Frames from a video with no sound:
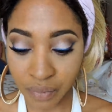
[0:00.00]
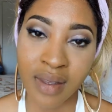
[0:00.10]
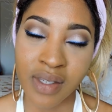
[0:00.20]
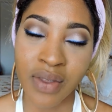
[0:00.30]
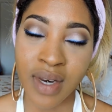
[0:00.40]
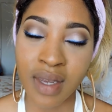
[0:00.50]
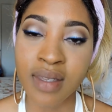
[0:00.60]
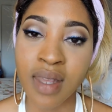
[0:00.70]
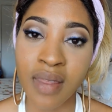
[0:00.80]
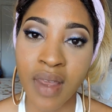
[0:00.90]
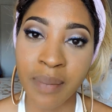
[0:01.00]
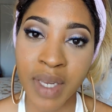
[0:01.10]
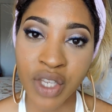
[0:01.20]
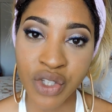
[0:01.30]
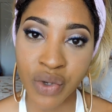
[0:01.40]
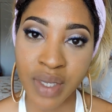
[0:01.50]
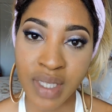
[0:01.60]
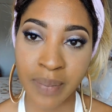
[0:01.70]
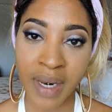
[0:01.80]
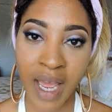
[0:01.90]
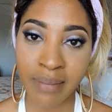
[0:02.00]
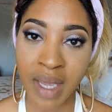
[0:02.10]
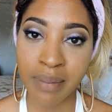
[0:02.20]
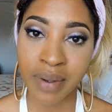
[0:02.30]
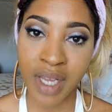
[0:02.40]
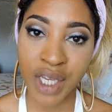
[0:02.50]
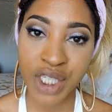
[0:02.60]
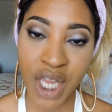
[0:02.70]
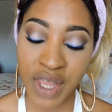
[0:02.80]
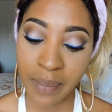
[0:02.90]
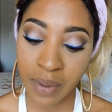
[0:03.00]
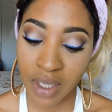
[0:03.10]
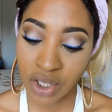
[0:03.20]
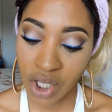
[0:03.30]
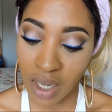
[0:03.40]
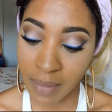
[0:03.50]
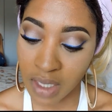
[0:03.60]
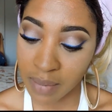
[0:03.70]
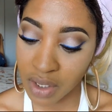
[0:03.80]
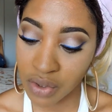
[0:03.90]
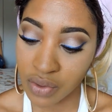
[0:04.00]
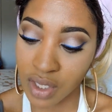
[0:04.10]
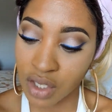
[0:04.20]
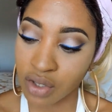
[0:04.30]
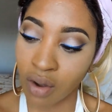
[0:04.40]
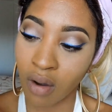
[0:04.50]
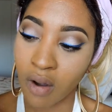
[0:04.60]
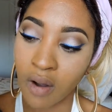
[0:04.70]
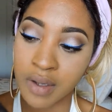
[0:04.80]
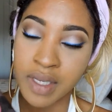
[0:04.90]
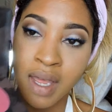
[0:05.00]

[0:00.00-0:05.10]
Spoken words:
So the next thing that I'm going to do is apply my blush, and the blush that I'm going to be using is called